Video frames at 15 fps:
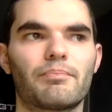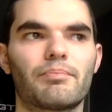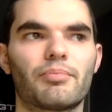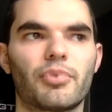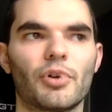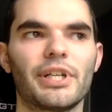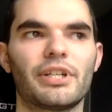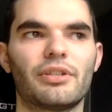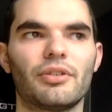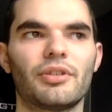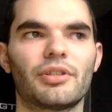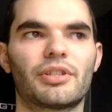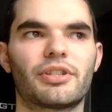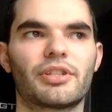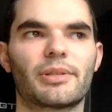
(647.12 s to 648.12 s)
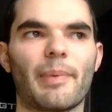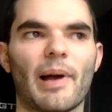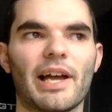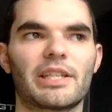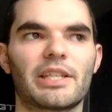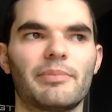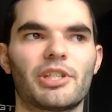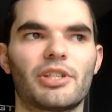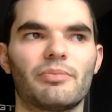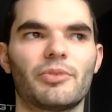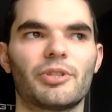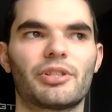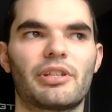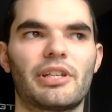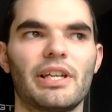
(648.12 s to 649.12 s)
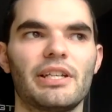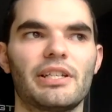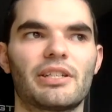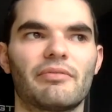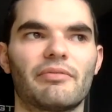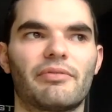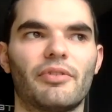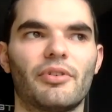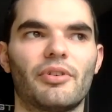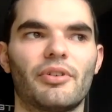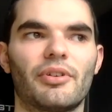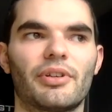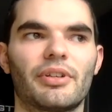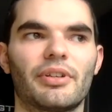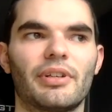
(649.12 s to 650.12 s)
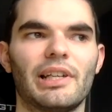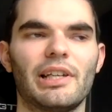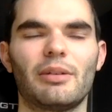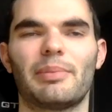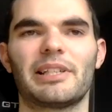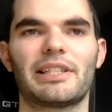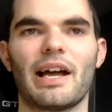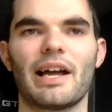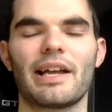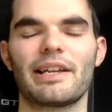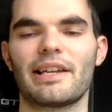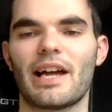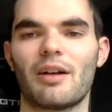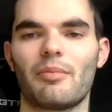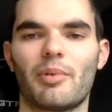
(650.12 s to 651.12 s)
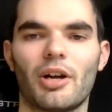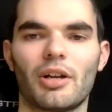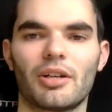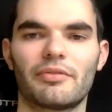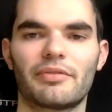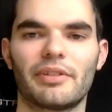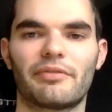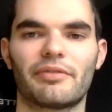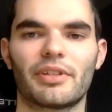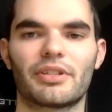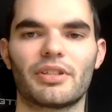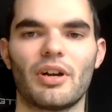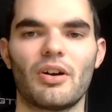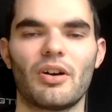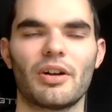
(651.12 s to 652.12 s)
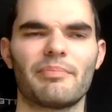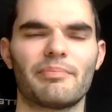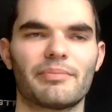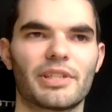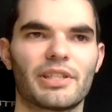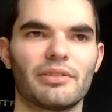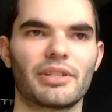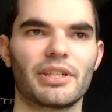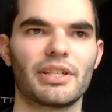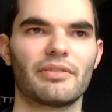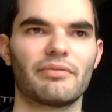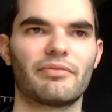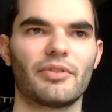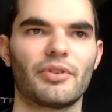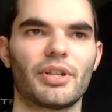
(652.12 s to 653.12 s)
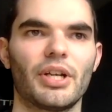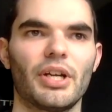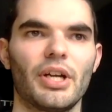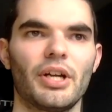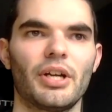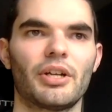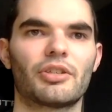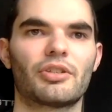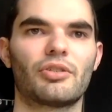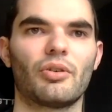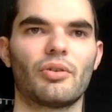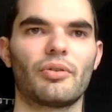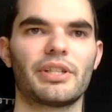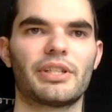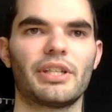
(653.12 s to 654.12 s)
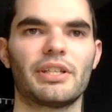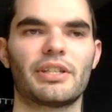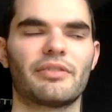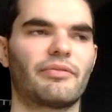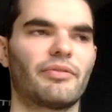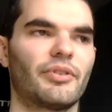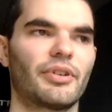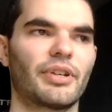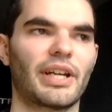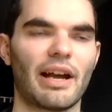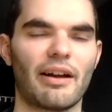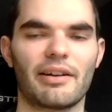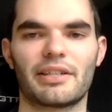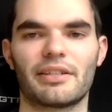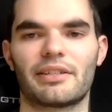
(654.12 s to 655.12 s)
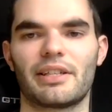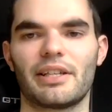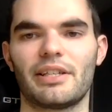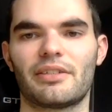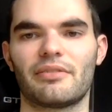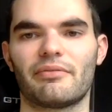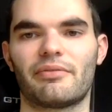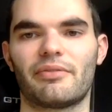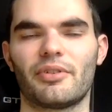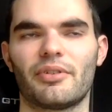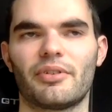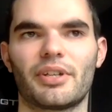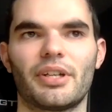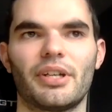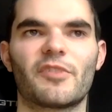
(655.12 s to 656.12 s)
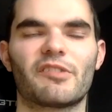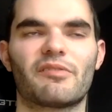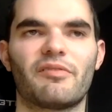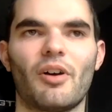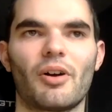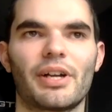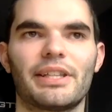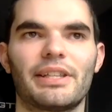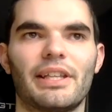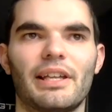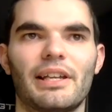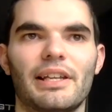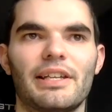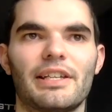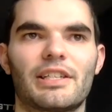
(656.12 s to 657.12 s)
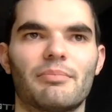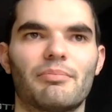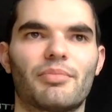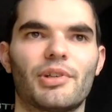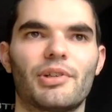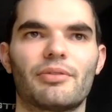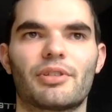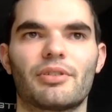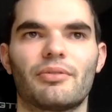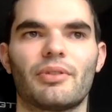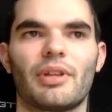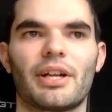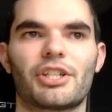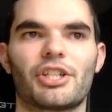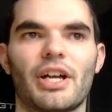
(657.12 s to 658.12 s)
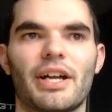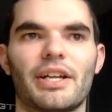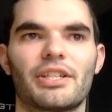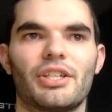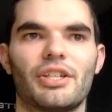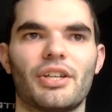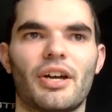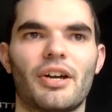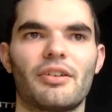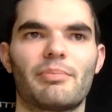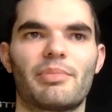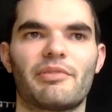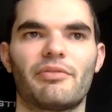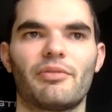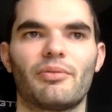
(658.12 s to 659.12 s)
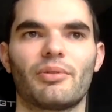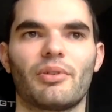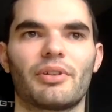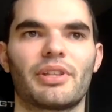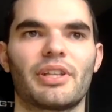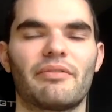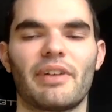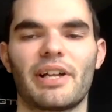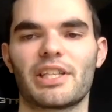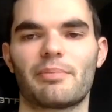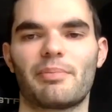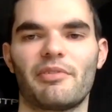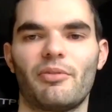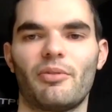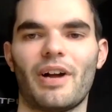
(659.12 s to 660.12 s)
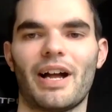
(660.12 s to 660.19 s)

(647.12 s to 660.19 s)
pretty good. The space mission was decent fun. A little bit dated now, but I loved it for the time. Still decent fun. Story's decent fun. Characters decent fun. Fighting the elites and brutes and all that jazz, before like the events before